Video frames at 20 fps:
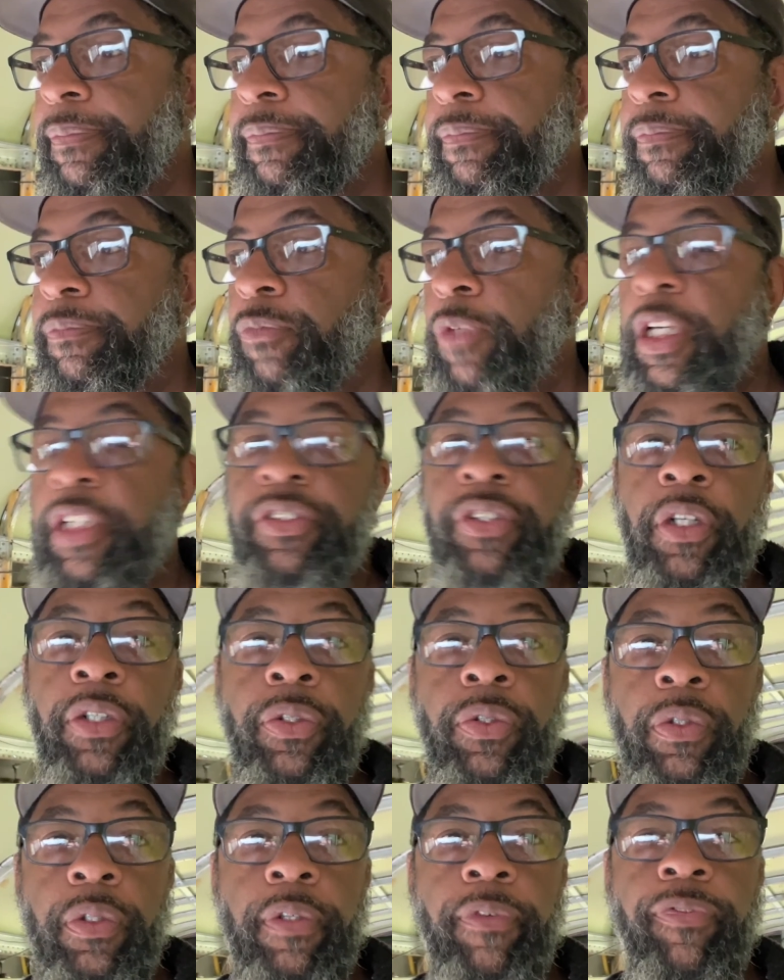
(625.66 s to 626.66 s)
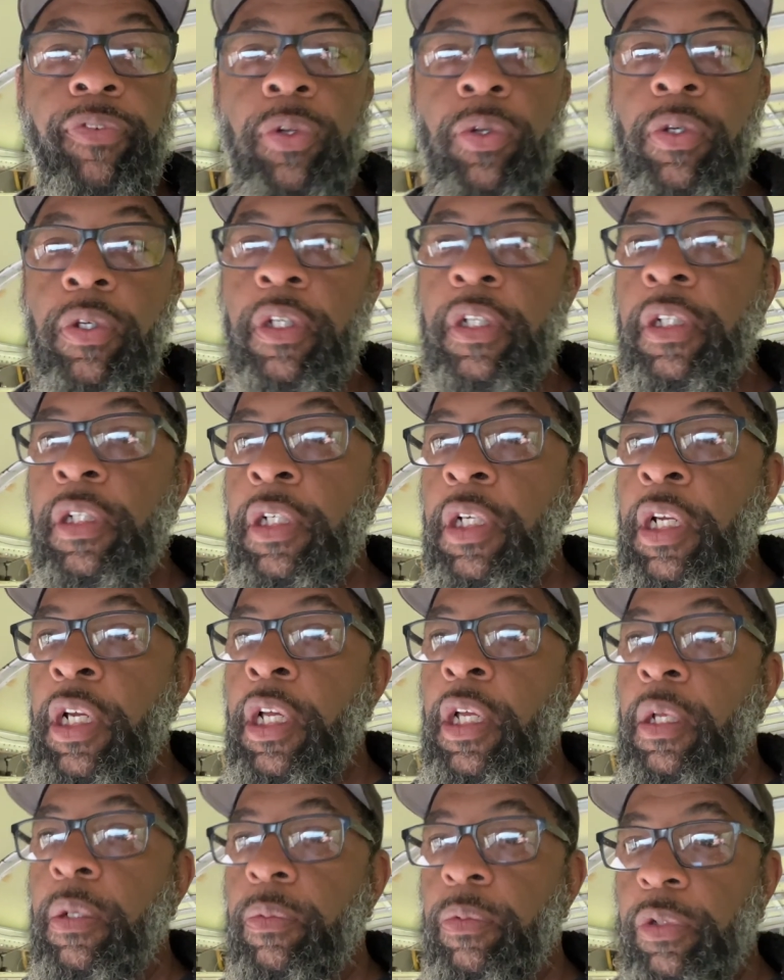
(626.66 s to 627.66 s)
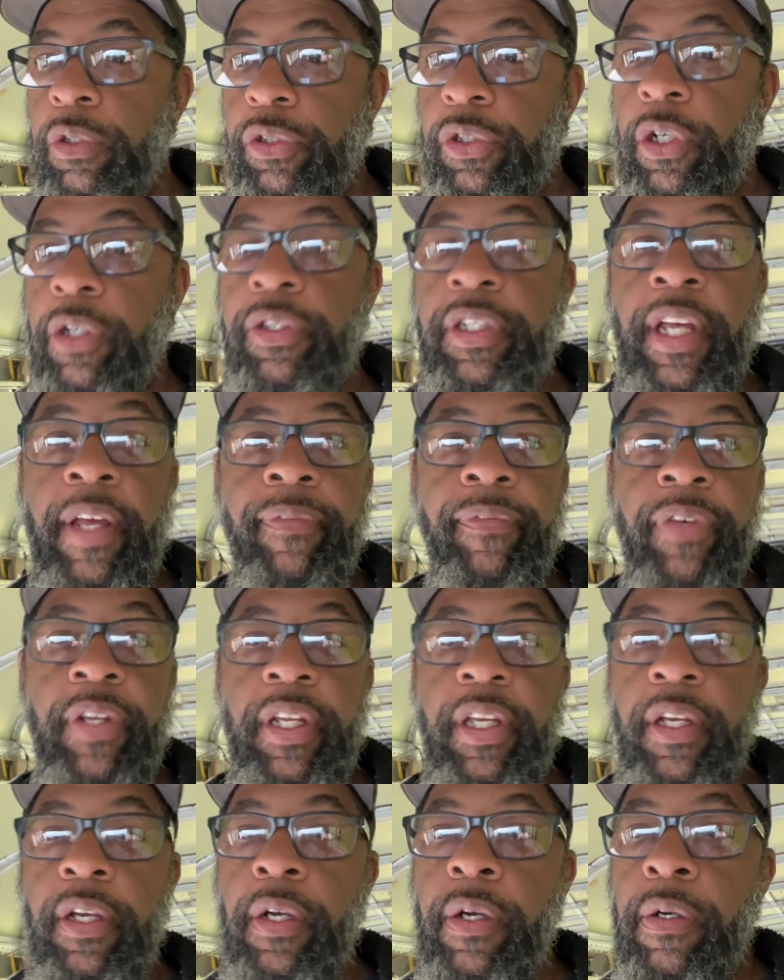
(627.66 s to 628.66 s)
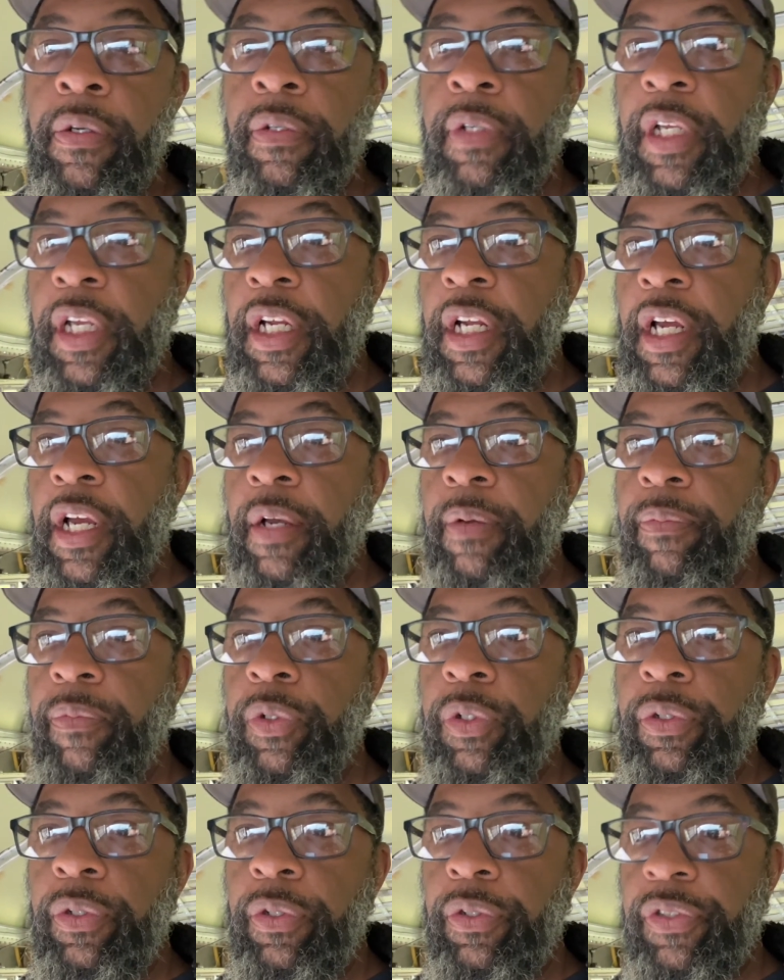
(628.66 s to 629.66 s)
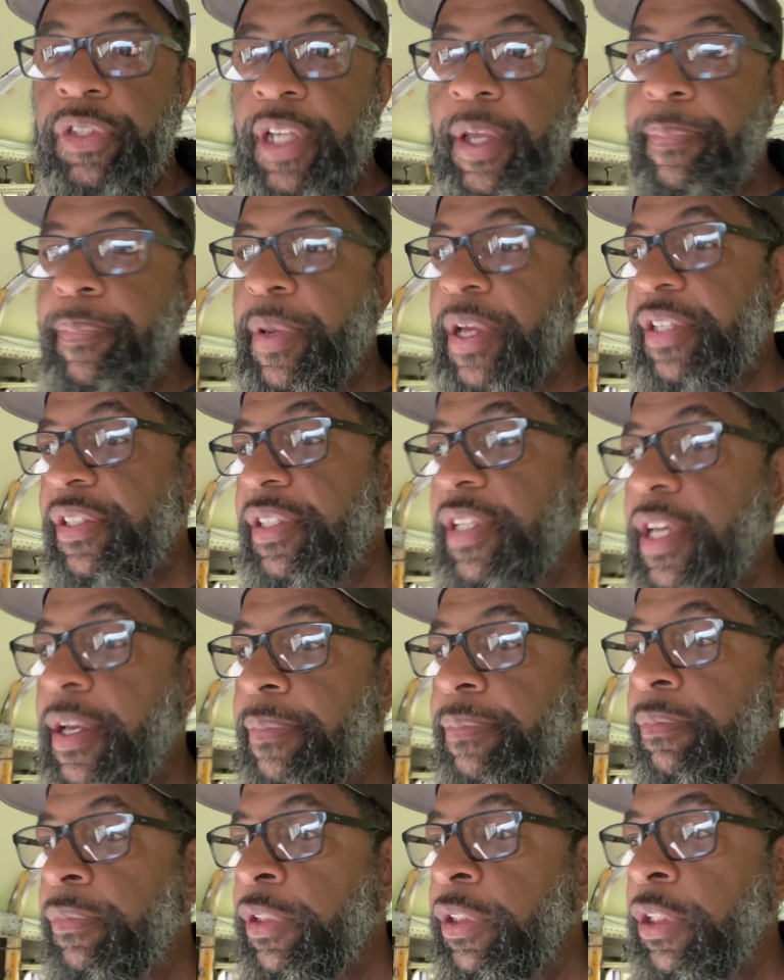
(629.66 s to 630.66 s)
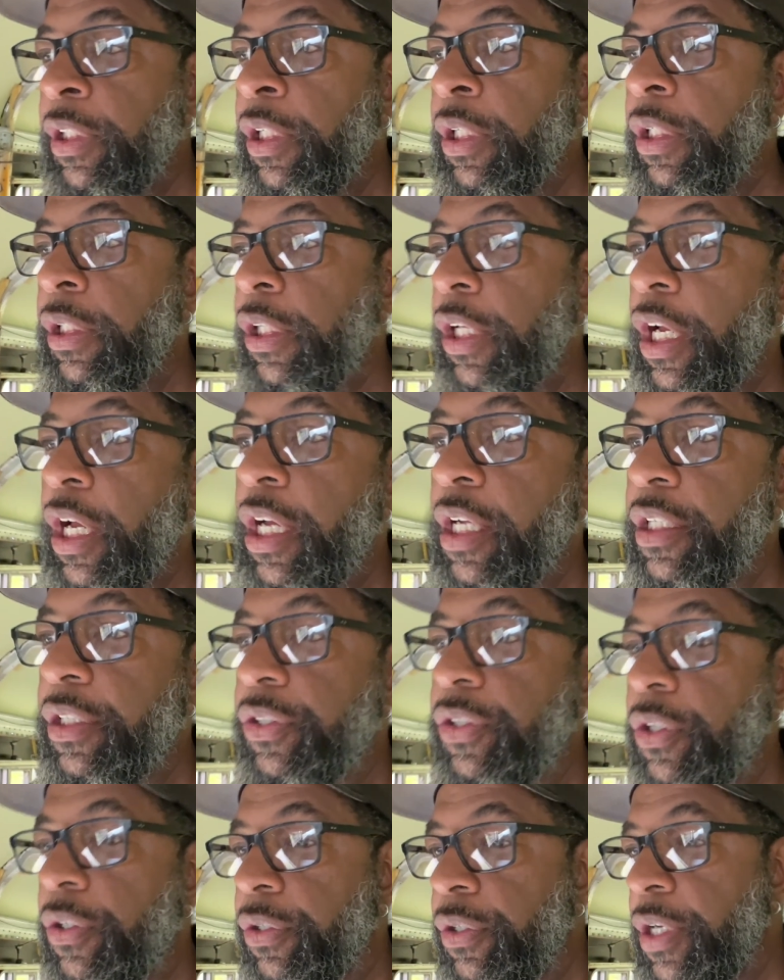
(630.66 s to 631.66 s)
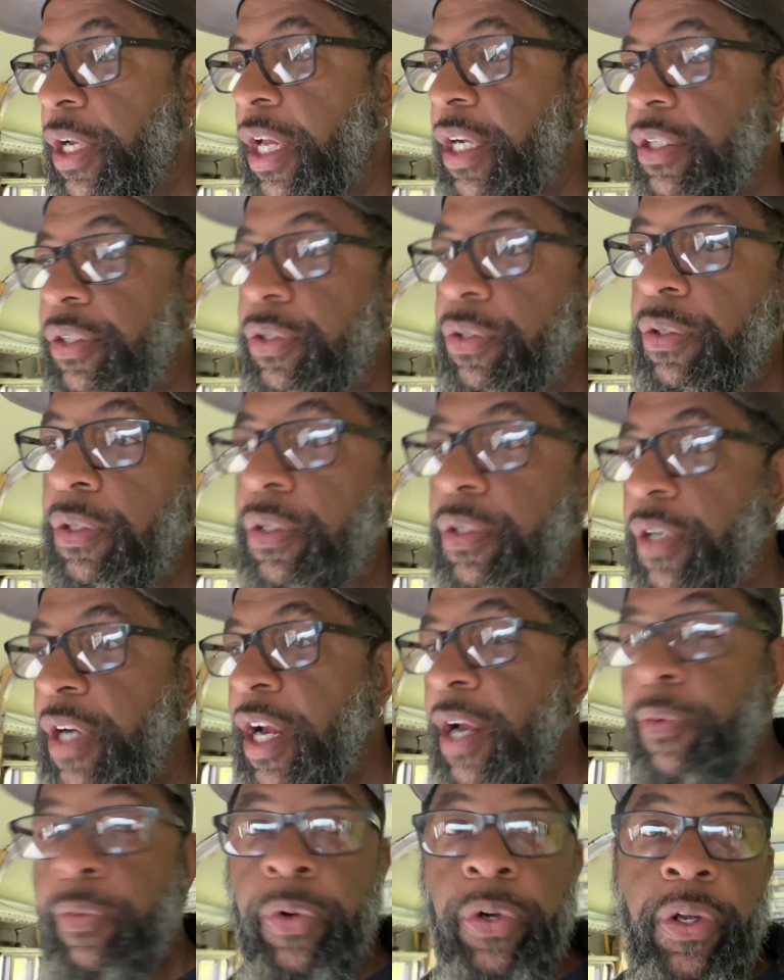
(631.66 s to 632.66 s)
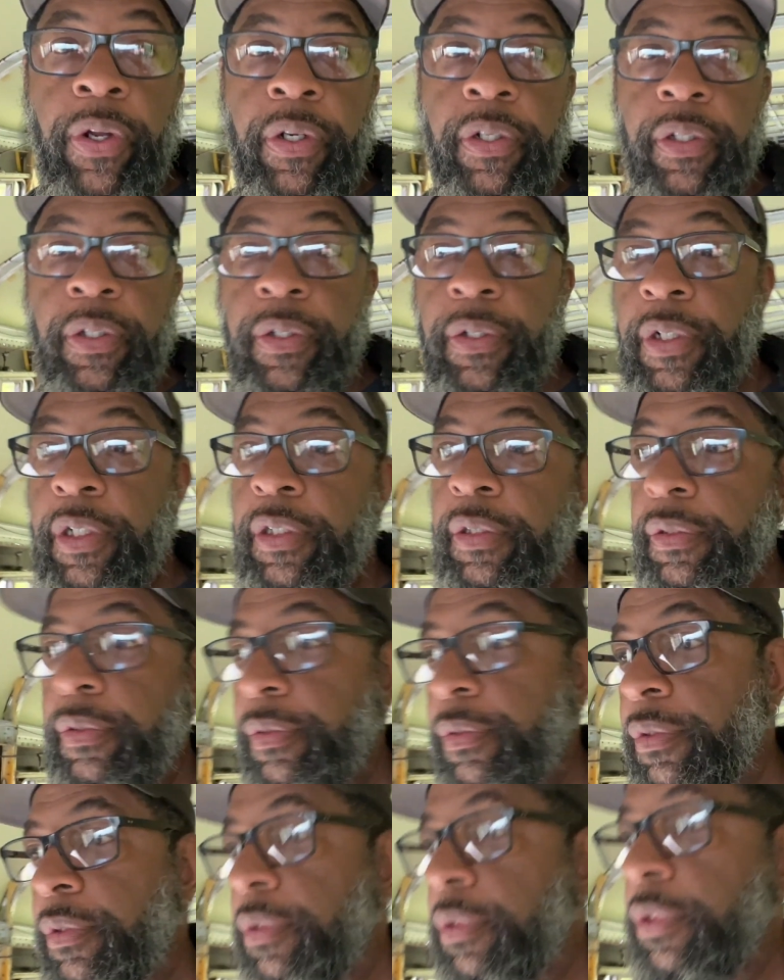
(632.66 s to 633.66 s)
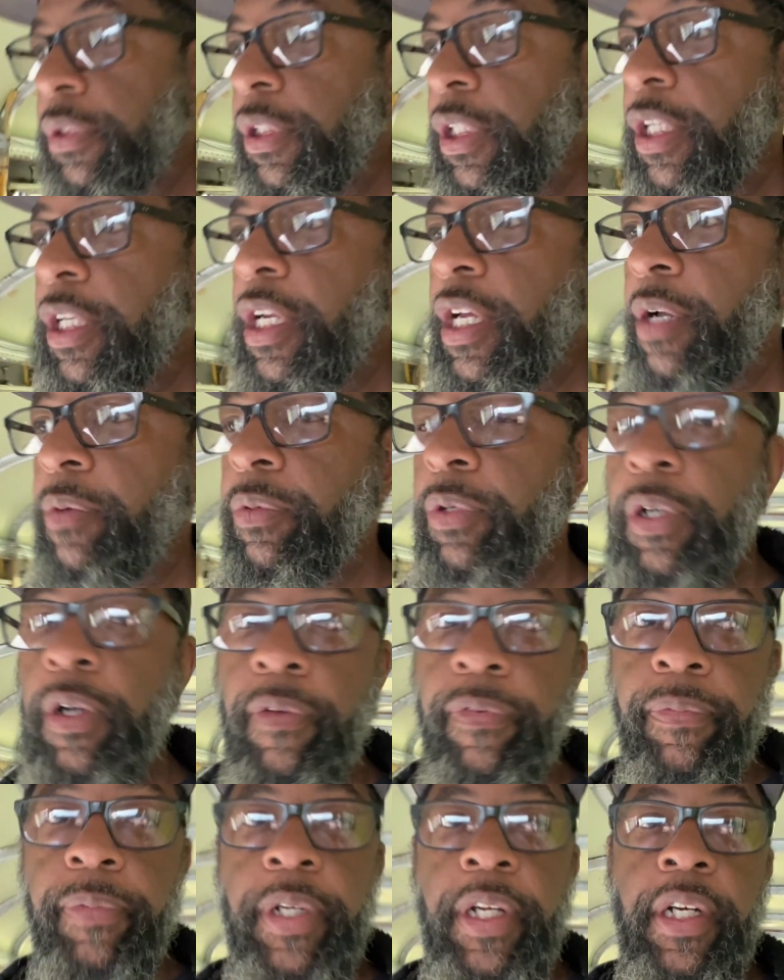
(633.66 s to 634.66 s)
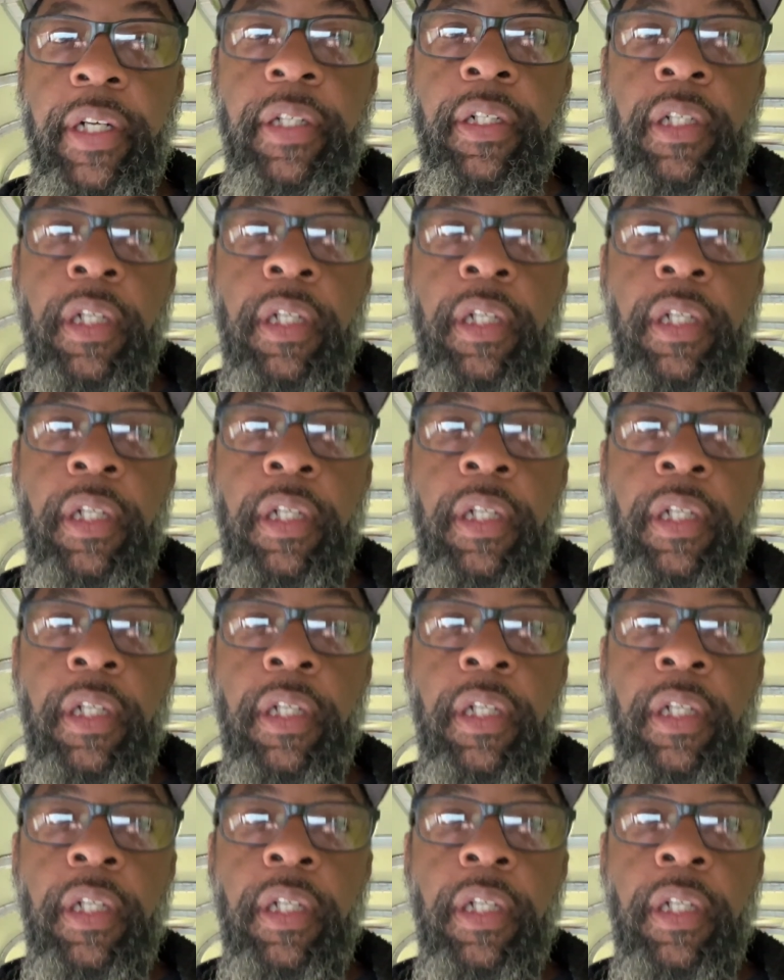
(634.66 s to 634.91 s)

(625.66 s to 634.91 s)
When I start doing the floor, we'll start that video, and um, we'll do step by step uh, to show you how to do it or how we're gonna do it. And uh, we'll go from there.